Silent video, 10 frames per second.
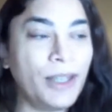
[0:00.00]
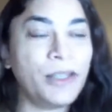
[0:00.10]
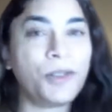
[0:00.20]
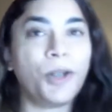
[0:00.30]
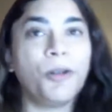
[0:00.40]

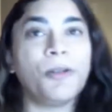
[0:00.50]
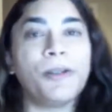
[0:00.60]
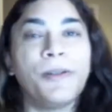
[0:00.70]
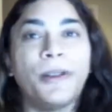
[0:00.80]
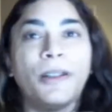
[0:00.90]

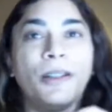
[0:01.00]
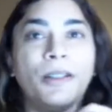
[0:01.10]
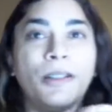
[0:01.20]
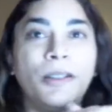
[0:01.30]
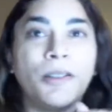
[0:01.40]
So
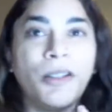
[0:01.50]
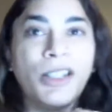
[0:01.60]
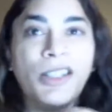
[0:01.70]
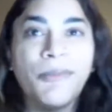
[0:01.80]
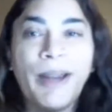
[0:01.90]
a
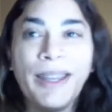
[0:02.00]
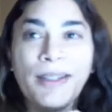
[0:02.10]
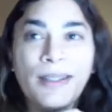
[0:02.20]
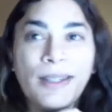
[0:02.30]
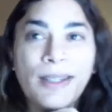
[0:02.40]
cognitive
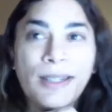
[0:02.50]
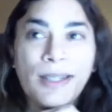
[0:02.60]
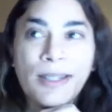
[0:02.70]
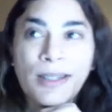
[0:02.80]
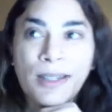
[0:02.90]
bias
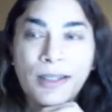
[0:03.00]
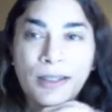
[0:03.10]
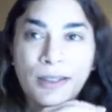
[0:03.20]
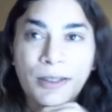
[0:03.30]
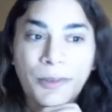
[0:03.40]
is
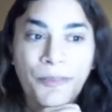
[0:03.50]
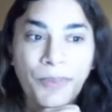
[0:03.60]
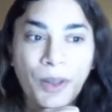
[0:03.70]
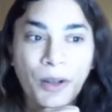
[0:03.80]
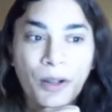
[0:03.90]

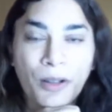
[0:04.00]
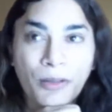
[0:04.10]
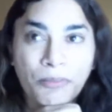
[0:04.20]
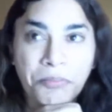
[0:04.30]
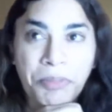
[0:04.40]

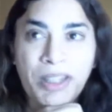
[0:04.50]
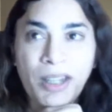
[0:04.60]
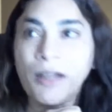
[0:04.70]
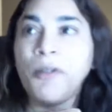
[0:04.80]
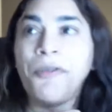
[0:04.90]

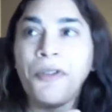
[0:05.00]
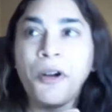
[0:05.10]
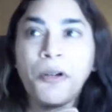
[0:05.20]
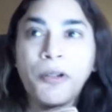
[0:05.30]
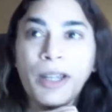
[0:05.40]
basically a
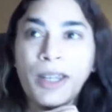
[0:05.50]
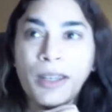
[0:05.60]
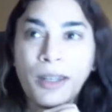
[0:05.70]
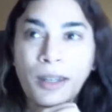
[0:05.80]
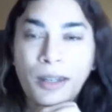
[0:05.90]
flaw
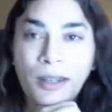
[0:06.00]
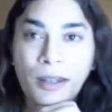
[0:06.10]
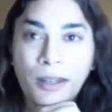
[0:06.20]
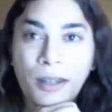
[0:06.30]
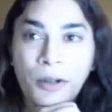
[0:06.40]

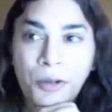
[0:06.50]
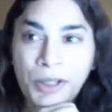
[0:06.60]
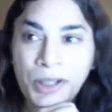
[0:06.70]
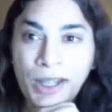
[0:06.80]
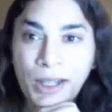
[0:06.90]
in a
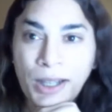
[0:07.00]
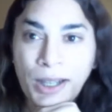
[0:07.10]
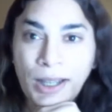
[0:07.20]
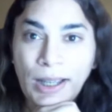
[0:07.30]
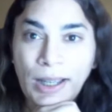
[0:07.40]
reasoning,
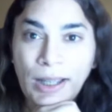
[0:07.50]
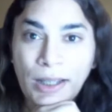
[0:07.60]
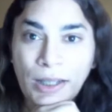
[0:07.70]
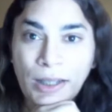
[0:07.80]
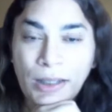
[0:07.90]

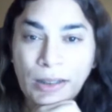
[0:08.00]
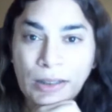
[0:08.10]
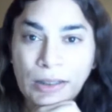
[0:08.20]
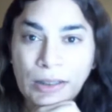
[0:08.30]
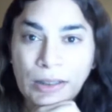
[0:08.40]

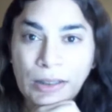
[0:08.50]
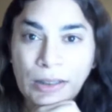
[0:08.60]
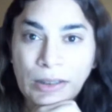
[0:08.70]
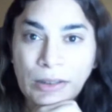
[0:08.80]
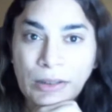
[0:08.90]
a
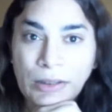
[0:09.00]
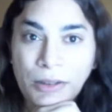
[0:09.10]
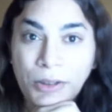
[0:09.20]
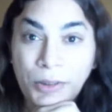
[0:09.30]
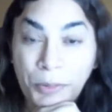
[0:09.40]

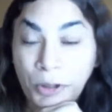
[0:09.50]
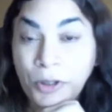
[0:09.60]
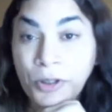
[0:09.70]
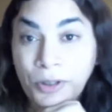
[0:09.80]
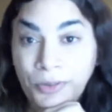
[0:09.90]

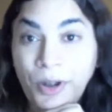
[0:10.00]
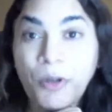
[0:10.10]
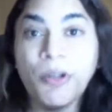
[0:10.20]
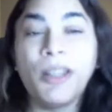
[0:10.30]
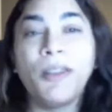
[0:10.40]
subconscious
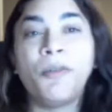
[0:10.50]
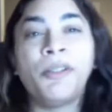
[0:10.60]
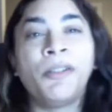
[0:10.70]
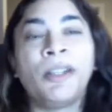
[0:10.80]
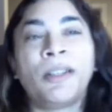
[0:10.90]
flaw in the
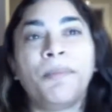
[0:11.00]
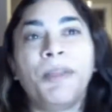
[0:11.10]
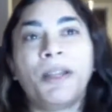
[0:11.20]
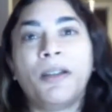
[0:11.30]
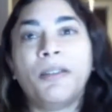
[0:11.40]
reasoning,
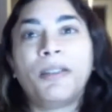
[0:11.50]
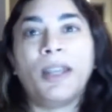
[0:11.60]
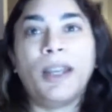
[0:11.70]
because